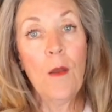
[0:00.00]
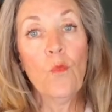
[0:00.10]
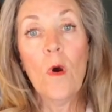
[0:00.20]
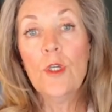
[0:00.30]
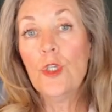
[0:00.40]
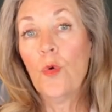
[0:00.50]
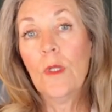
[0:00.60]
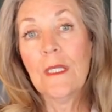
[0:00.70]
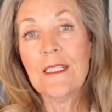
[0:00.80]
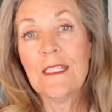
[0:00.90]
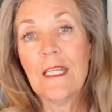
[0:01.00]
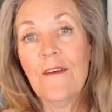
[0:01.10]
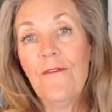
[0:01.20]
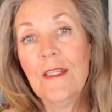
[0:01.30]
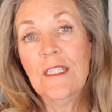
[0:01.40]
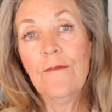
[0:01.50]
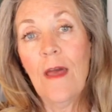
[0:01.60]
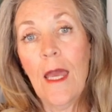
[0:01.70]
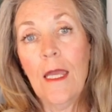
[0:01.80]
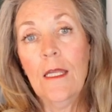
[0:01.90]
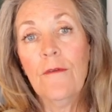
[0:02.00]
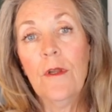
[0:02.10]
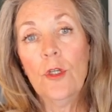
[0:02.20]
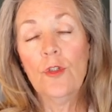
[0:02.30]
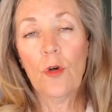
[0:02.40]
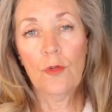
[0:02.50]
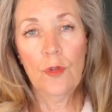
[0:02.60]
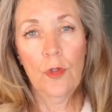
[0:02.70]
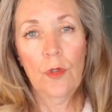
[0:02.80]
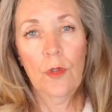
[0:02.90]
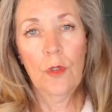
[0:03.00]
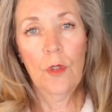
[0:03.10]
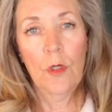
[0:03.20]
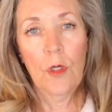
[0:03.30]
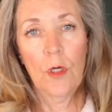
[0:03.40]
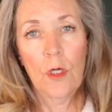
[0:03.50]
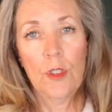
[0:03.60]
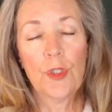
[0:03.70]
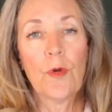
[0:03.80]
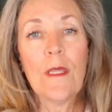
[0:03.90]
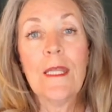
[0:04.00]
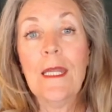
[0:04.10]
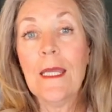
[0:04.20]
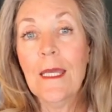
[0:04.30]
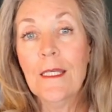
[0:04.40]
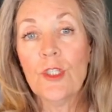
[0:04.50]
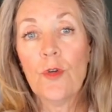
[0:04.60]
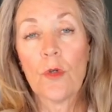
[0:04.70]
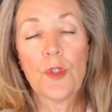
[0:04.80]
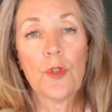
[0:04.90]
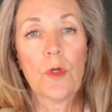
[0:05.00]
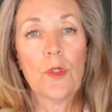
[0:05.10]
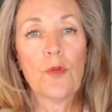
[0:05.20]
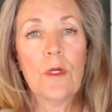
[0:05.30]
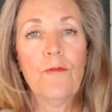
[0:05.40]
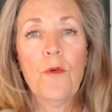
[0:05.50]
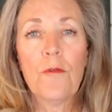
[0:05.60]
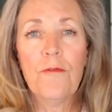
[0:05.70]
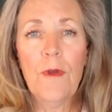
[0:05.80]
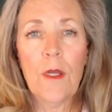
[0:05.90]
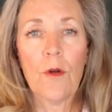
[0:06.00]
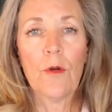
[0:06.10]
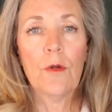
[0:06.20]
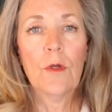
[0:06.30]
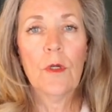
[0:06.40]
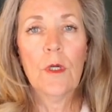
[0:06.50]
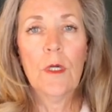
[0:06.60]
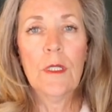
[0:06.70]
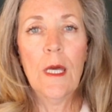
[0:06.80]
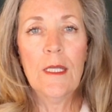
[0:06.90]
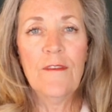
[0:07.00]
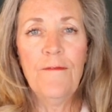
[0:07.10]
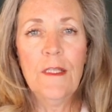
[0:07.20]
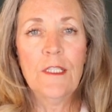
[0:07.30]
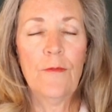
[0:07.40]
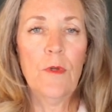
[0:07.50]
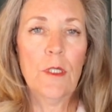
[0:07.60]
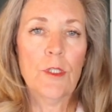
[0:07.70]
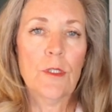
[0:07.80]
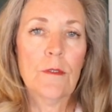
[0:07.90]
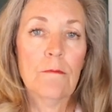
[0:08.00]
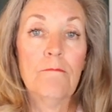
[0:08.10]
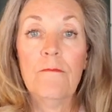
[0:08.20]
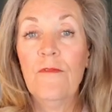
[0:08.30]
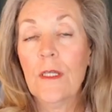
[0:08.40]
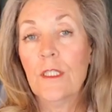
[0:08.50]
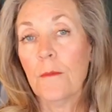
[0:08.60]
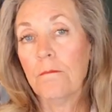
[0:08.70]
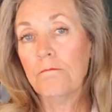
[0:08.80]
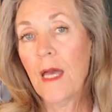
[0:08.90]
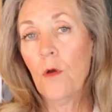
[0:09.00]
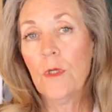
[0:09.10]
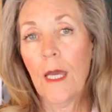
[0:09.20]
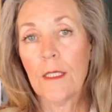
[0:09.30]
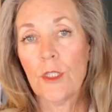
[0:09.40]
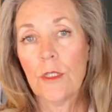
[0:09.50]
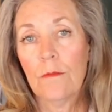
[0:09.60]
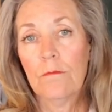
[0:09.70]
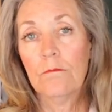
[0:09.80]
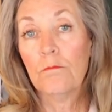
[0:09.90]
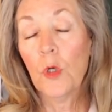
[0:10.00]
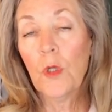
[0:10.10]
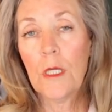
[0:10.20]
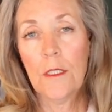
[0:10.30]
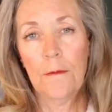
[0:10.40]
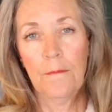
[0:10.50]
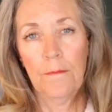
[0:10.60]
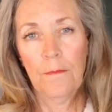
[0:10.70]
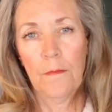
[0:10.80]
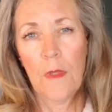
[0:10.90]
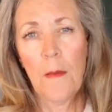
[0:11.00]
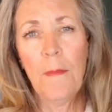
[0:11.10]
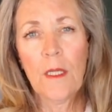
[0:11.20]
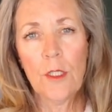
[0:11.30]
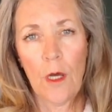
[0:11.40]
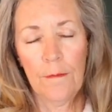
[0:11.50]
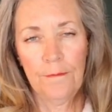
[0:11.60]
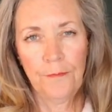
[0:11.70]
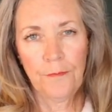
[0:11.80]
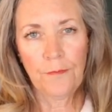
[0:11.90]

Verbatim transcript: And one to enlist the defensive aid of an adult, strengthening his neural circuitry for fear and defensiveness, victim, outcast, bullied, picked on.